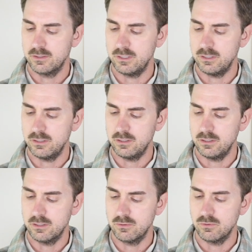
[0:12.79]

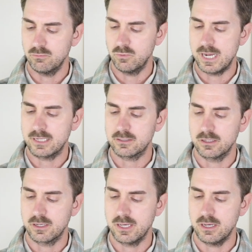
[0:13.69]
the Wax
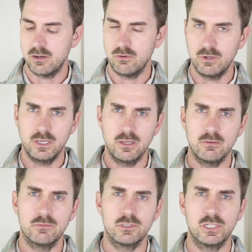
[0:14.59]
Cacao
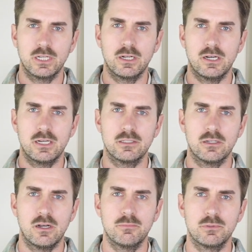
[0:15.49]
and Vachetta High
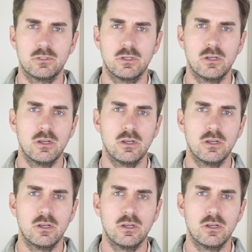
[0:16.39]
Tops.